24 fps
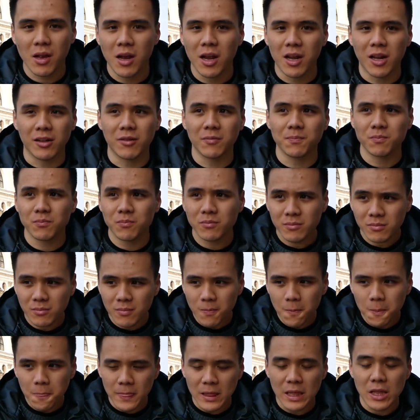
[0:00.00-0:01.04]
It
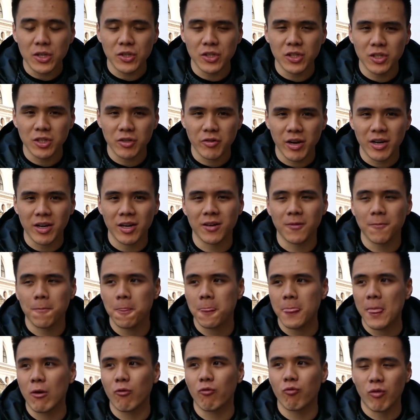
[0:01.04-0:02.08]
disintegrated
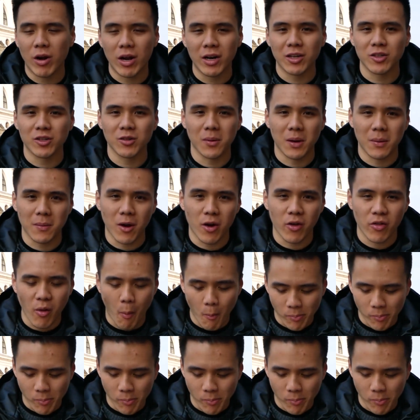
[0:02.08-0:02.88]
right into my mouth.